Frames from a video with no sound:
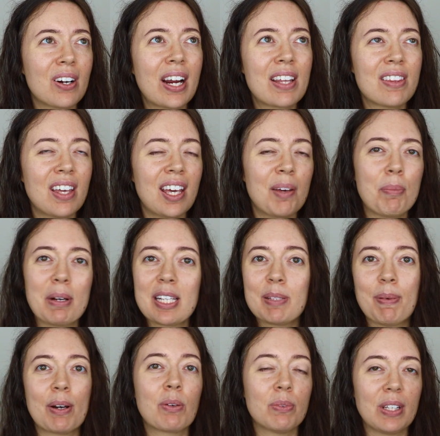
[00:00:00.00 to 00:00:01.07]
I think, but it's
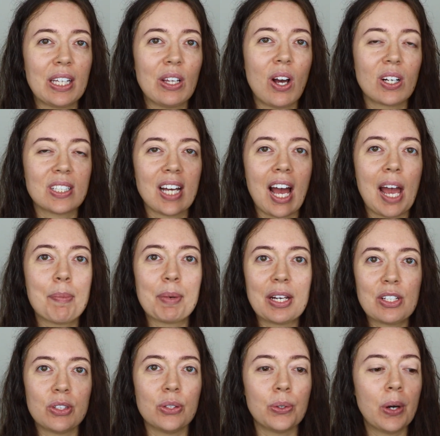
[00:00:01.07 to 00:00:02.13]
been a really long time. And I
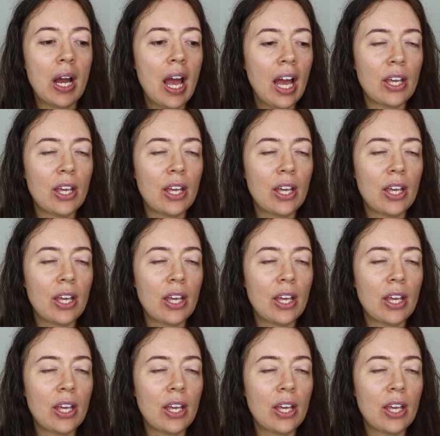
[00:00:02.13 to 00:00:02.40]
do